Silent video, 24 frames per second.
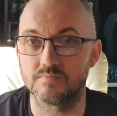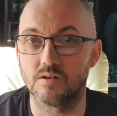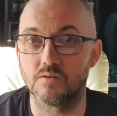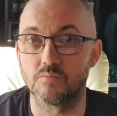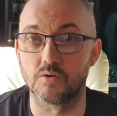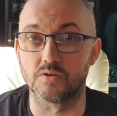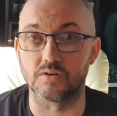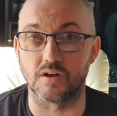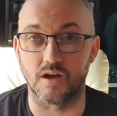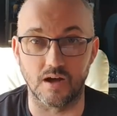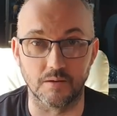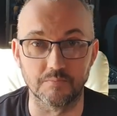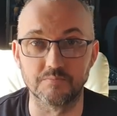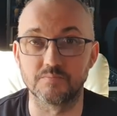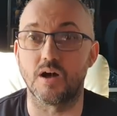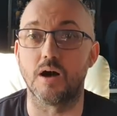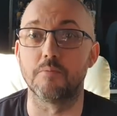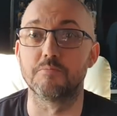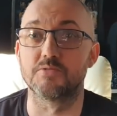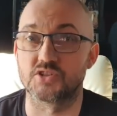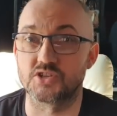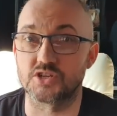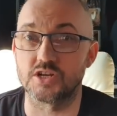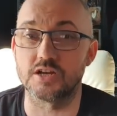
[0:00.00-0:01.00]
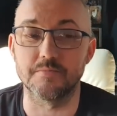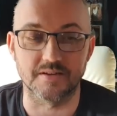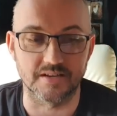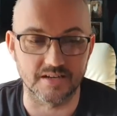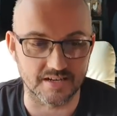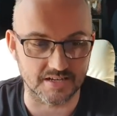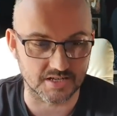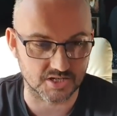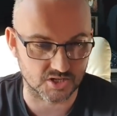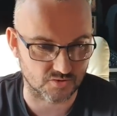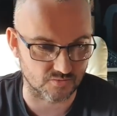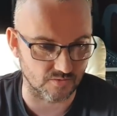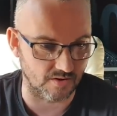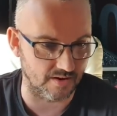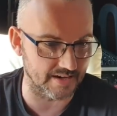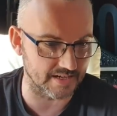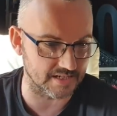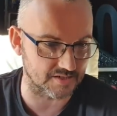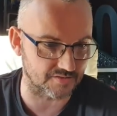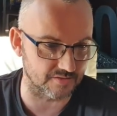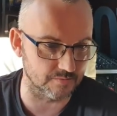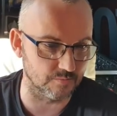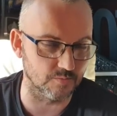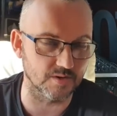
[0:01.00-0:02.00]
Well, I'm I'm assuming the list's right.
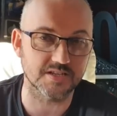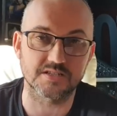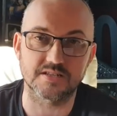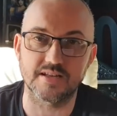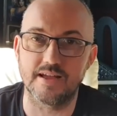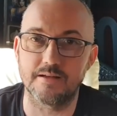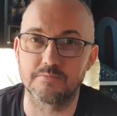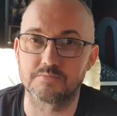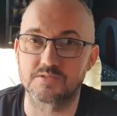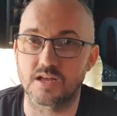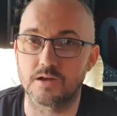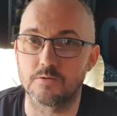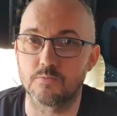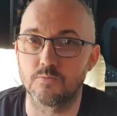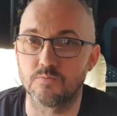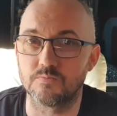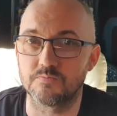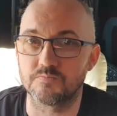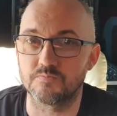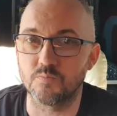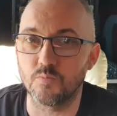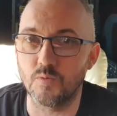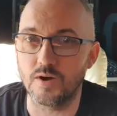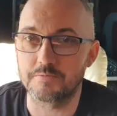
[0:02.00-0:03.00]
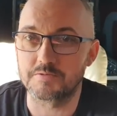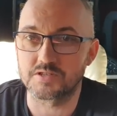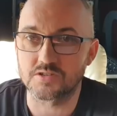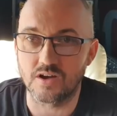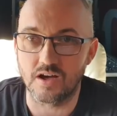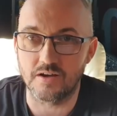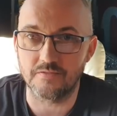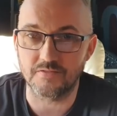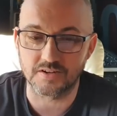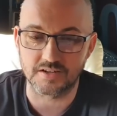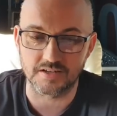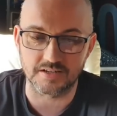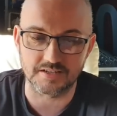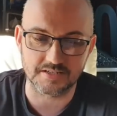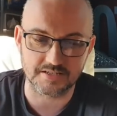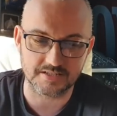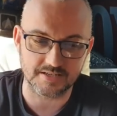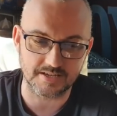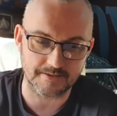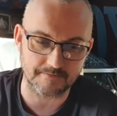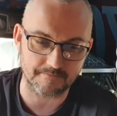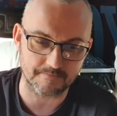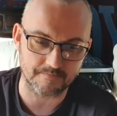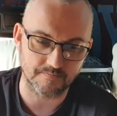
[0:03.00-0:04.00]
It's from West Ham's own website. For goodness
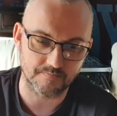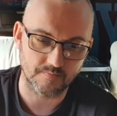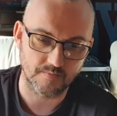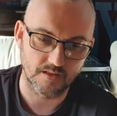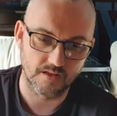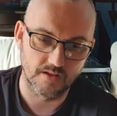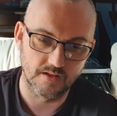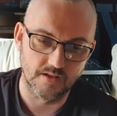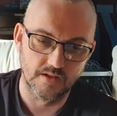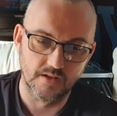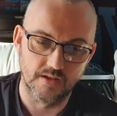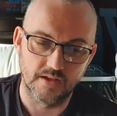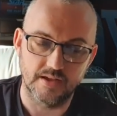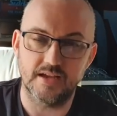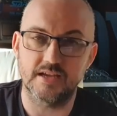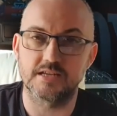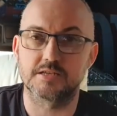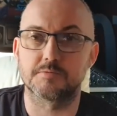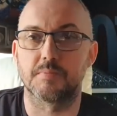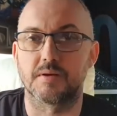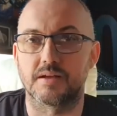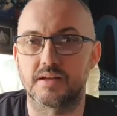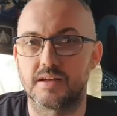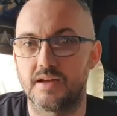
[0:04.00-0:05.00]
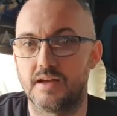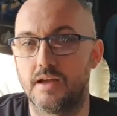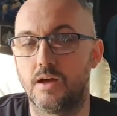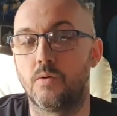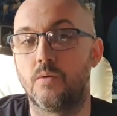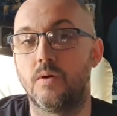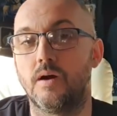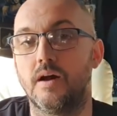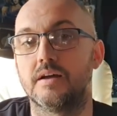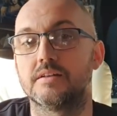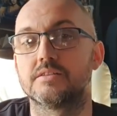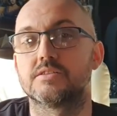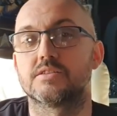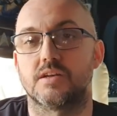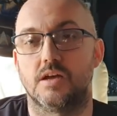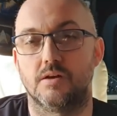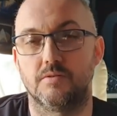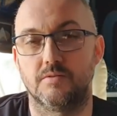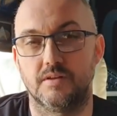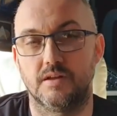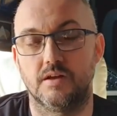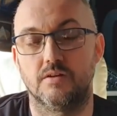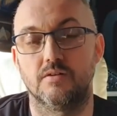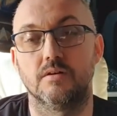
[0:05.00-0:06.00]
sake is Michael
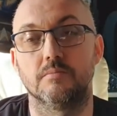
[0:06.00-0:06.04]
Antonio.